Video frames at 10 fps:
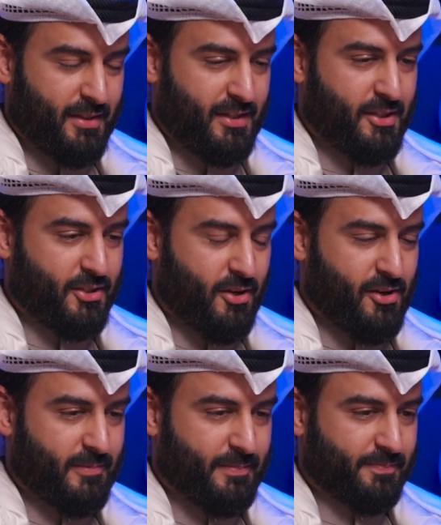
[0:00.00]
and he
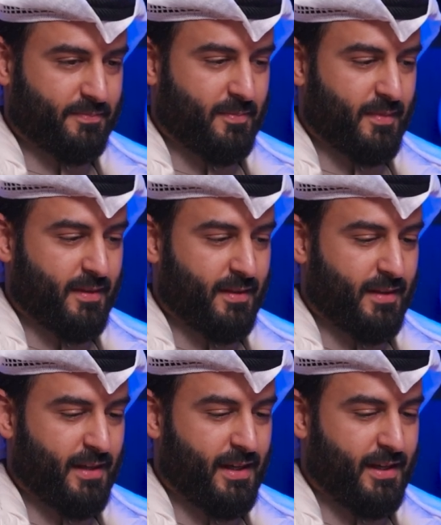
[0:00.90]
saw,
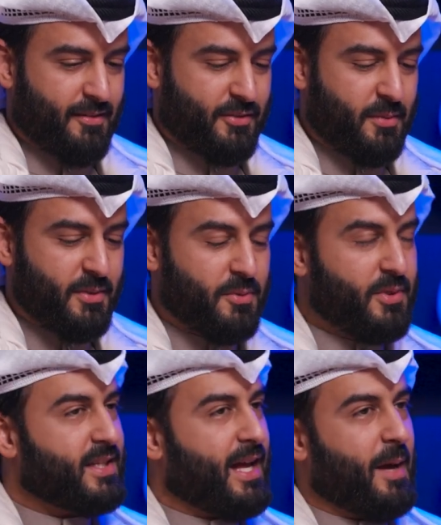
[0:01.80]
and for some reason
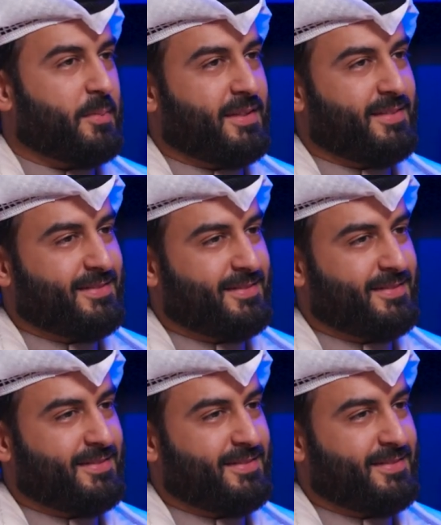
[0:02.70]
wasn't happy.